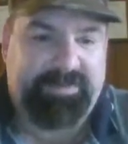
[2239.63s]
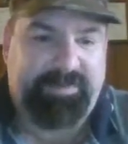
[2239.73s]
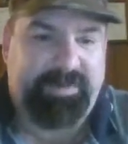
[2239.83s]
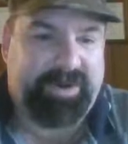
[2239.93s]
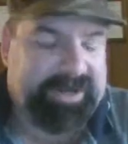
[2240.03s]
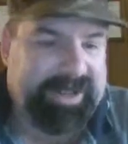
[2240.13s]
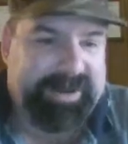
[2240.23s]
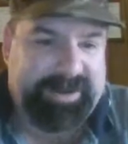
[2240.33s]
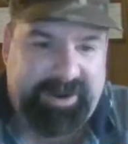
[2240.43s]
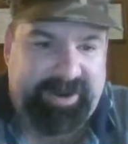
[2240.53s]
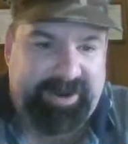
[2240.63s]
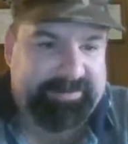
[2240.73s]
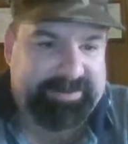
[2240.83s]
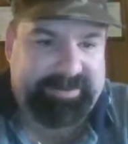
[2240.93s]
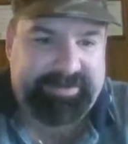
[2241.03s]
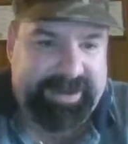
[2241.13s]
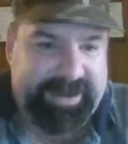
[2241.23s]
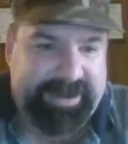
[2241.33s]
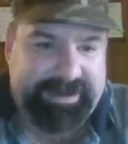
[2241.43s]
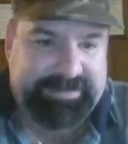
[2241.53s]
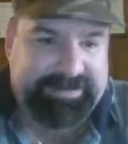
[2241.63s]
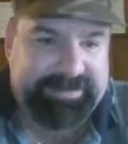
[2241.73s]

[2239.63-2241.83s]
working on a car with their dad,